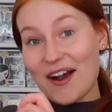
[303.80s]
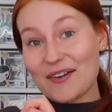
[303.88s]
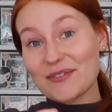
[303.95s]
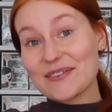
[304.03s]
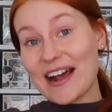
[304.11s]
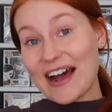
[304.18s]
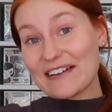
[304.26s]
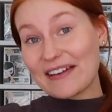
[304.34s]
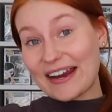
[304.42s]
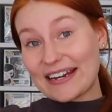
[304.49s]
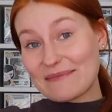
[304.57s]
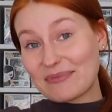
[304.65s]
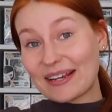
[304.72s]
I don't have
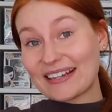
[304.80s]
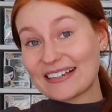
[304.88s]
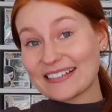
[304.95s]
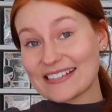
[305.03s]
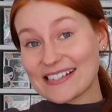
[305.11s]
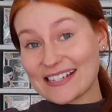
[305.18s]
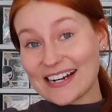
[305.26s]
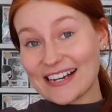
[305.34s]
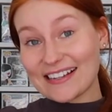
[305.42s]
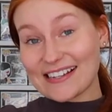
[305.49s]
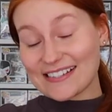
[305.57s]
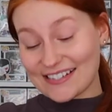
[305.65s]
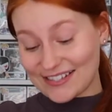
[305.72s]
any pins, so yeah,
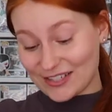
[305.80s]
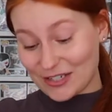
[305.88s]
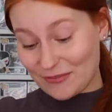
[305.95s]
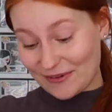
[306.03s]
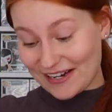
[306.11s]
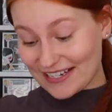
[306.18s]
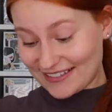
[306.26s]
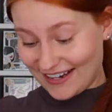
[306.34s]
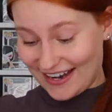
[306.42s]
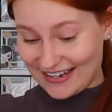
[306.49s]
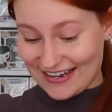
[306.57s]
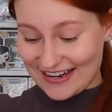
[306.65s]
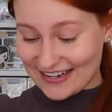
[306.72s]
this is super
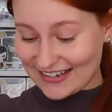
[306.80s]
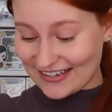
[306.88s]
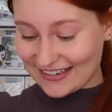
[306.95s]
exciting.